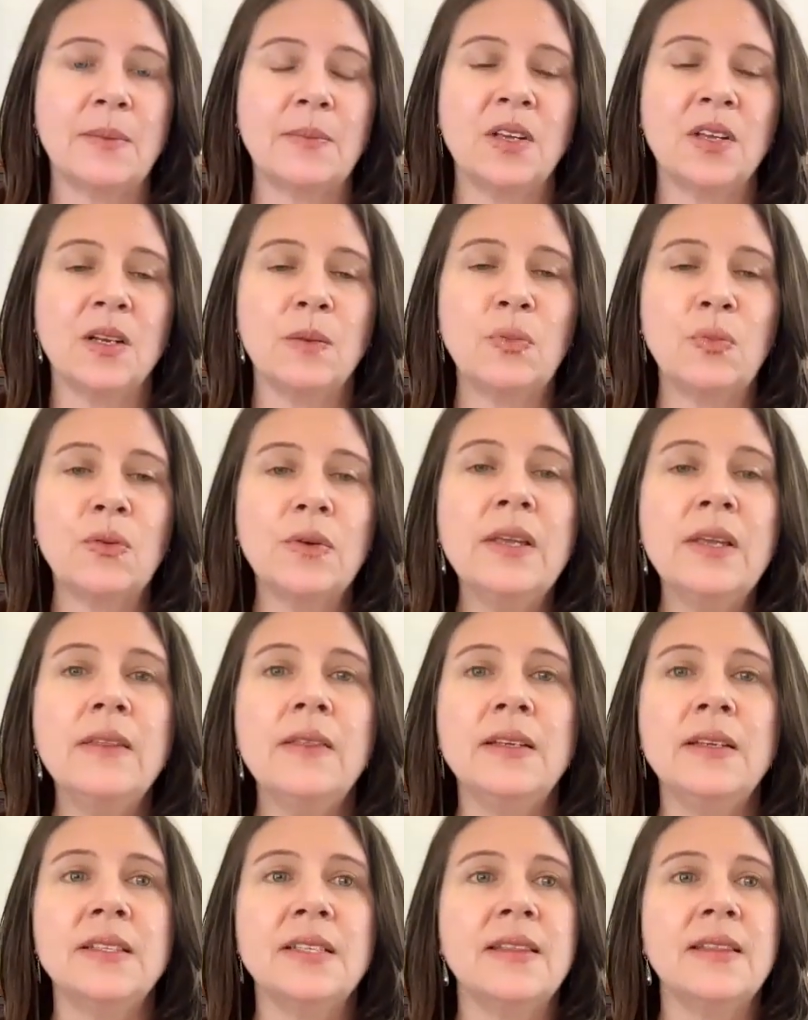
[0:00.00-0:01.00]
I'm going to
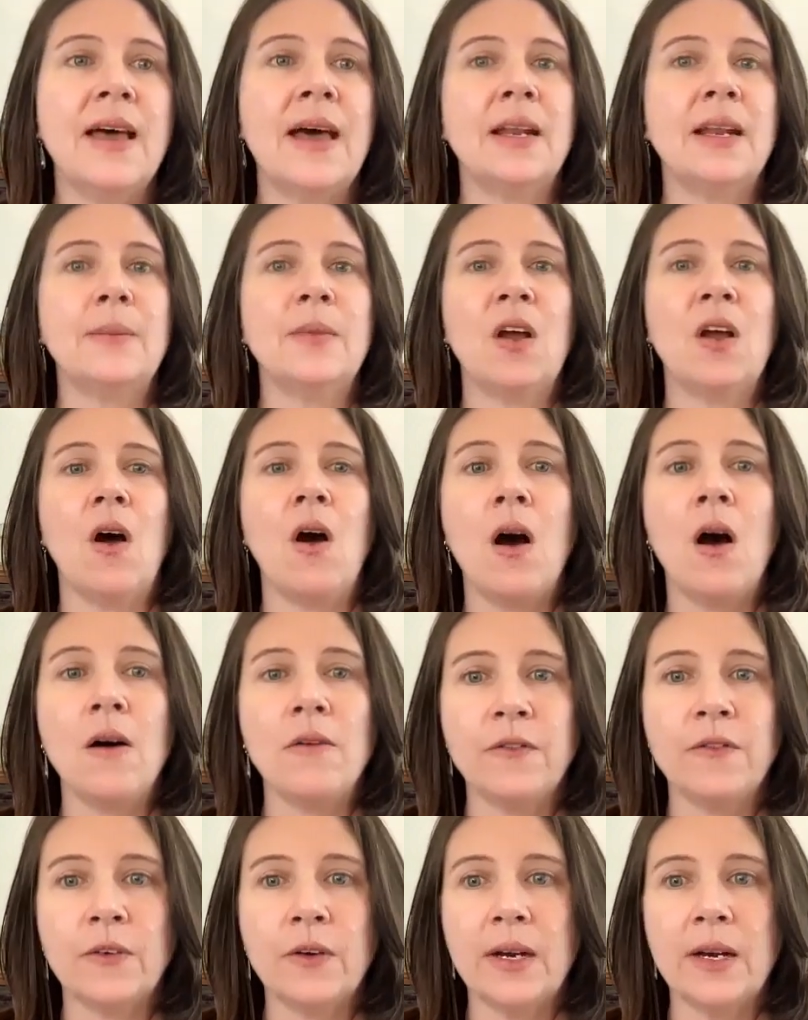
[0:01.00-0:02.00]
breathe into that. I'm going to
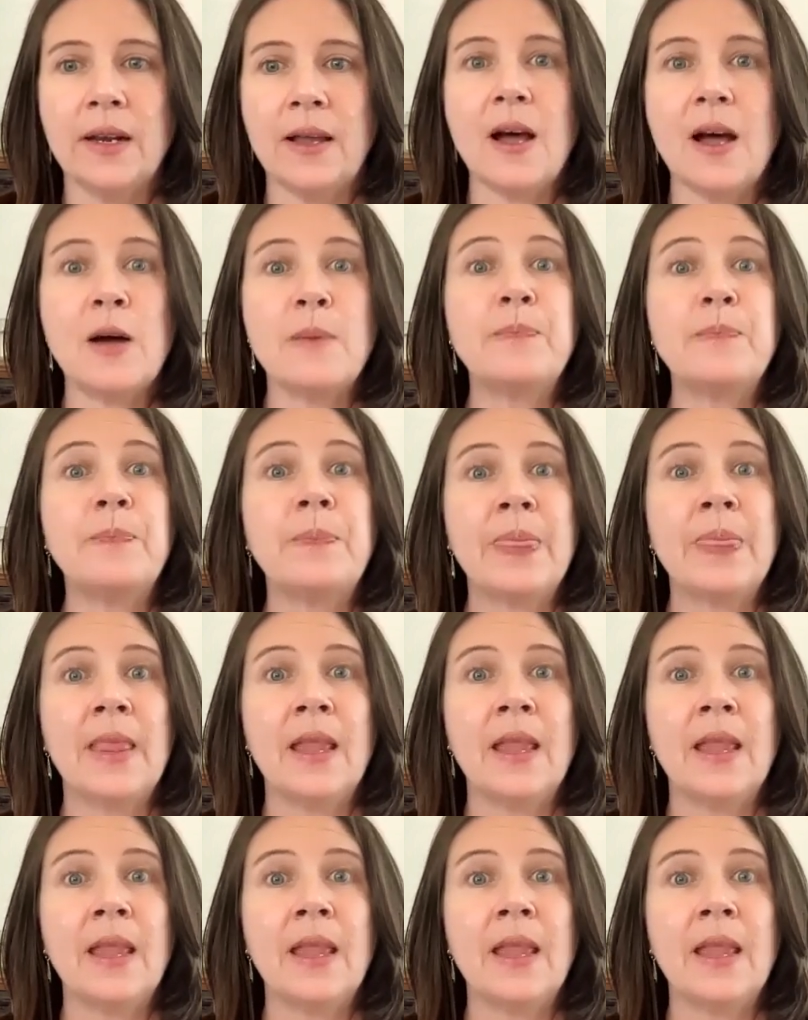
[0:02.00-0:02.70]
offer it up.